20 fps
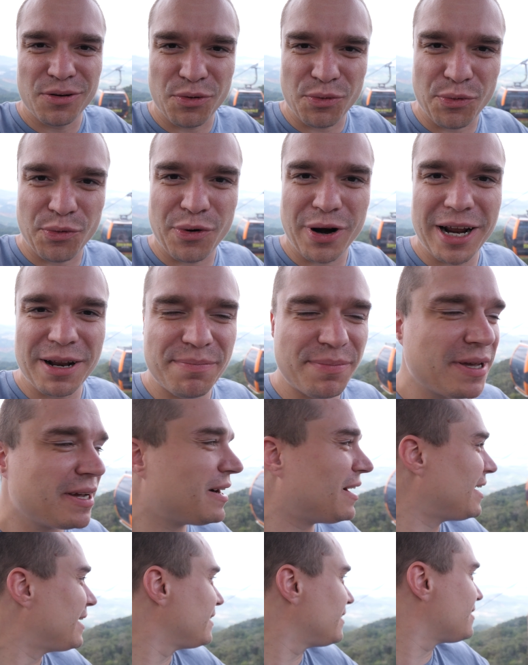right
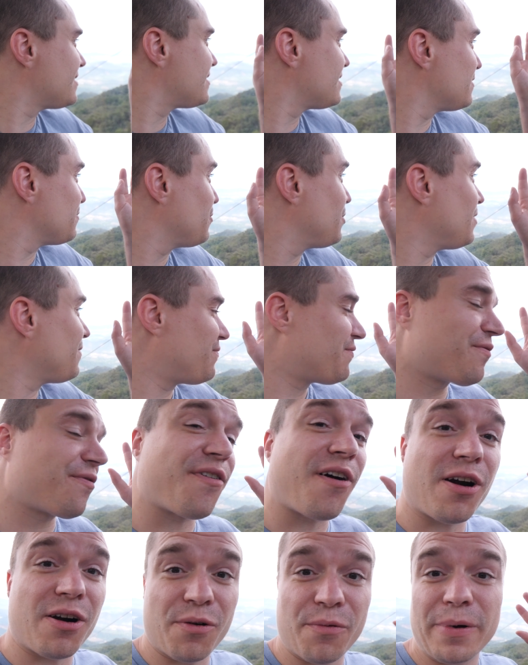behind us, well,
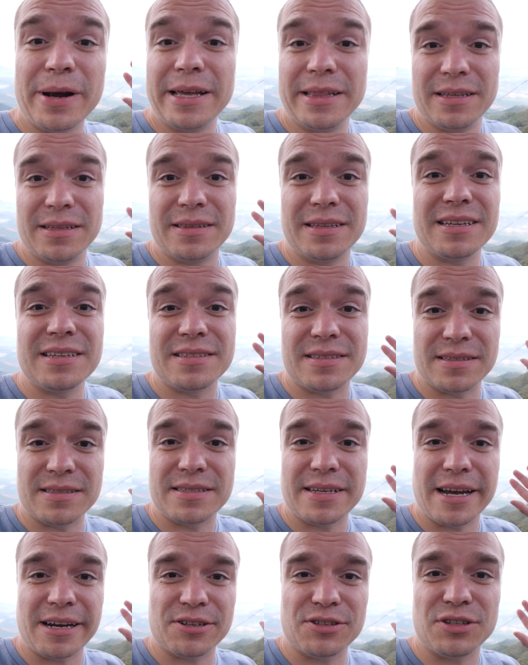far away in the
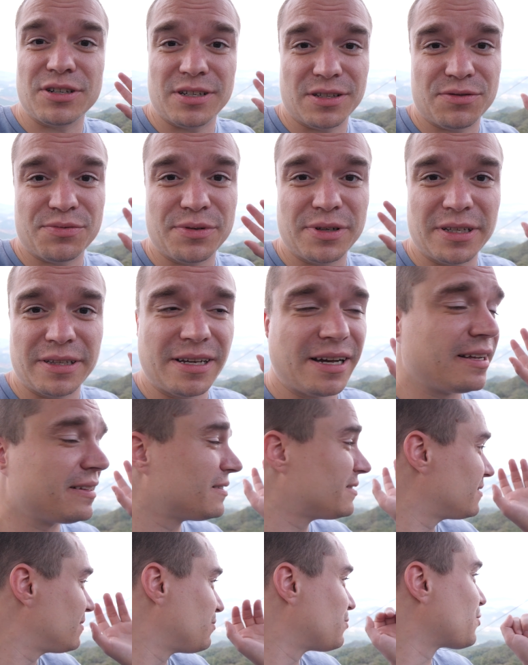distance actually. It's really
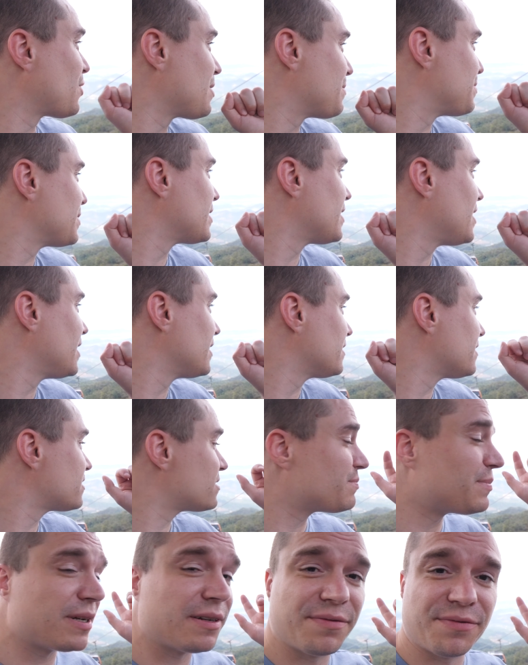not right behind
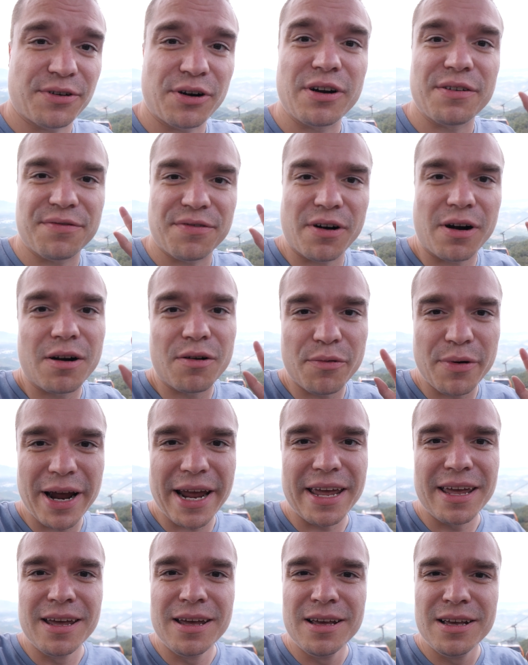us, but very far
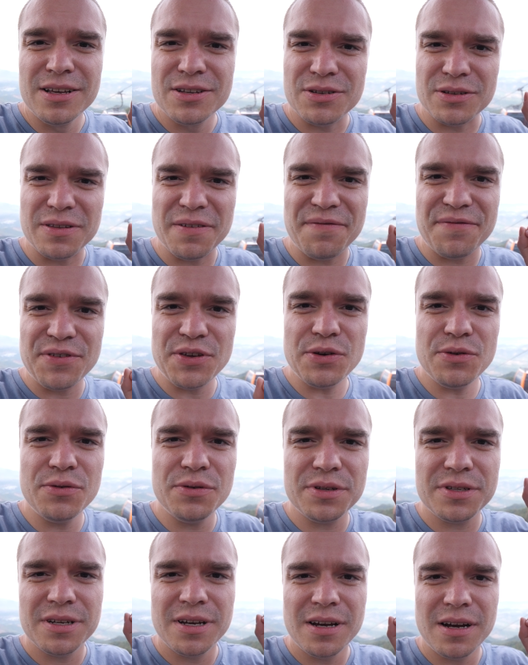away. So the
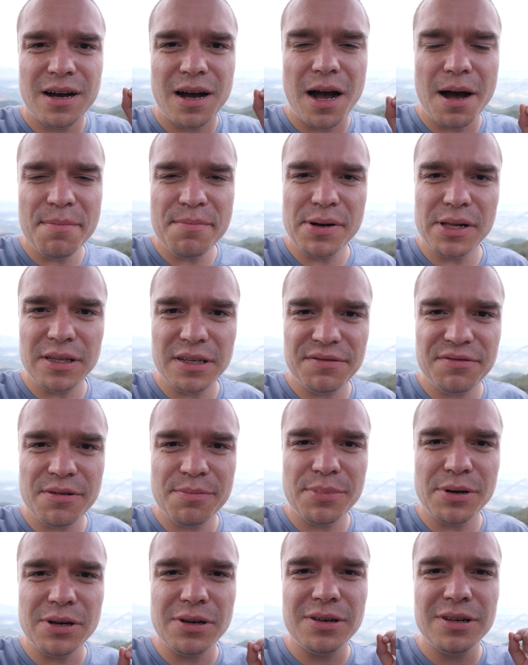views,
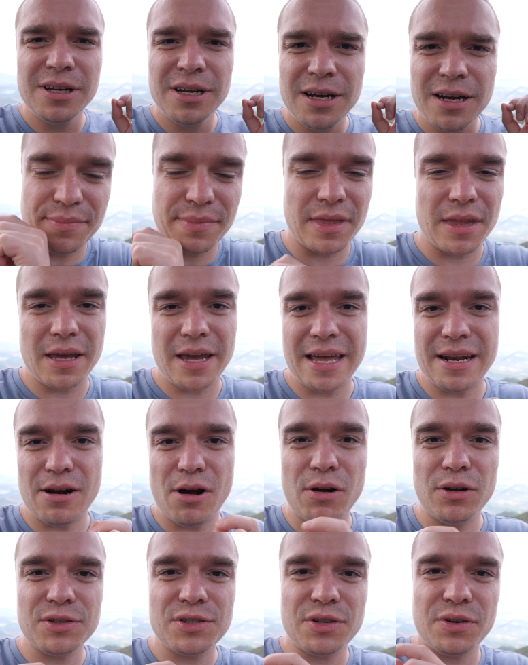unbelievable. And
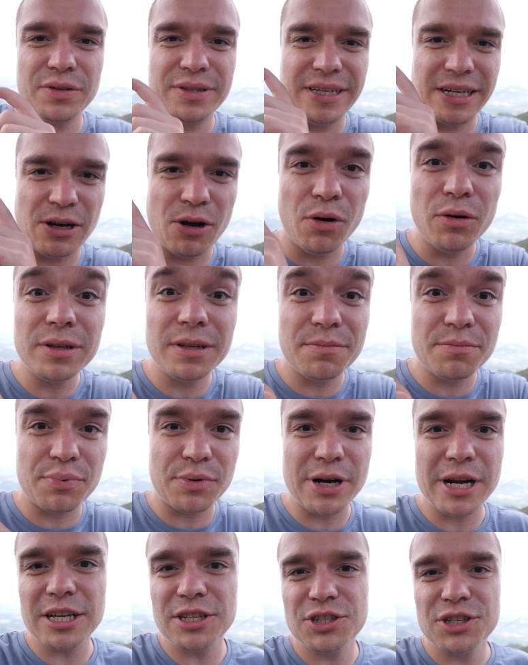also the Golden
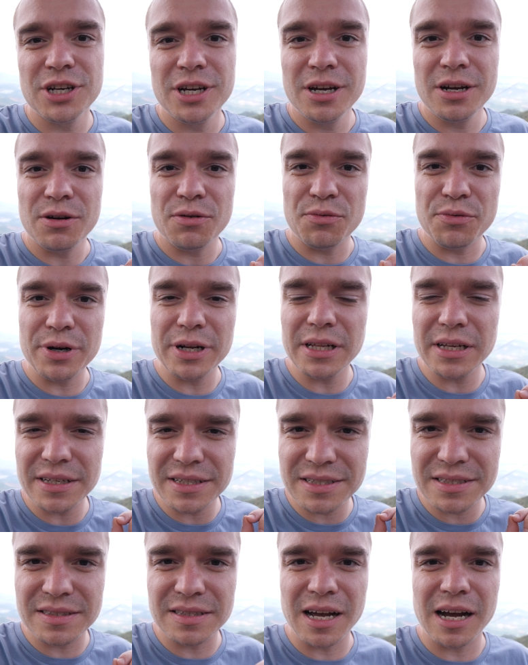Bridge, really
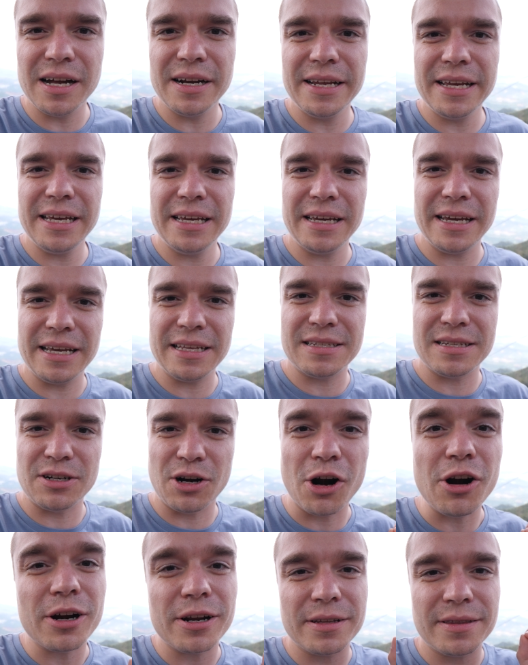stunning. It's an
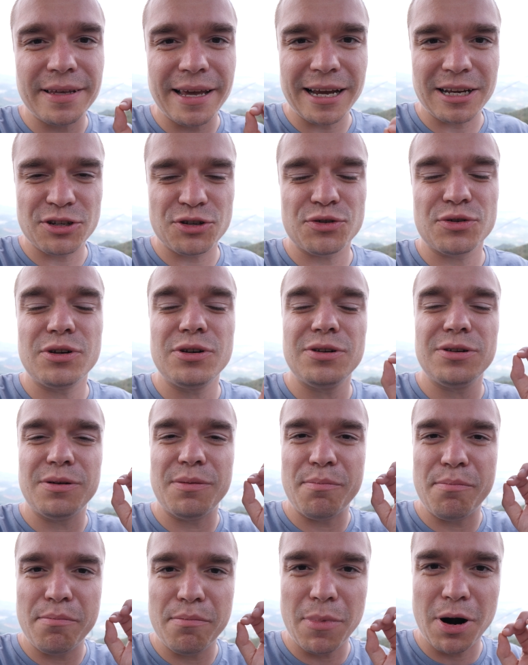architectural
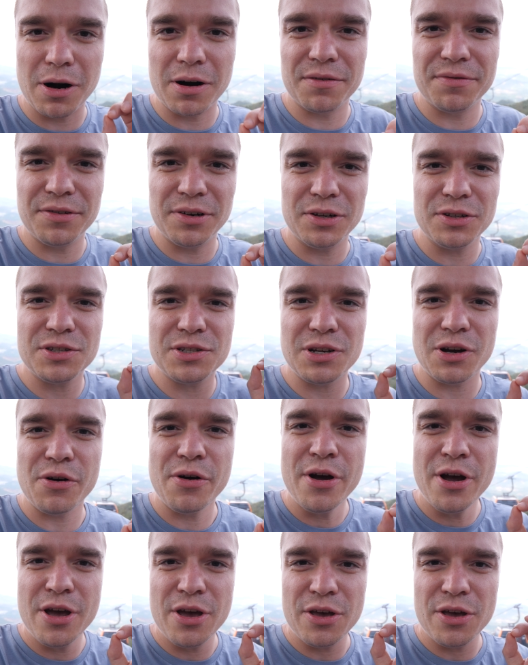marvel, so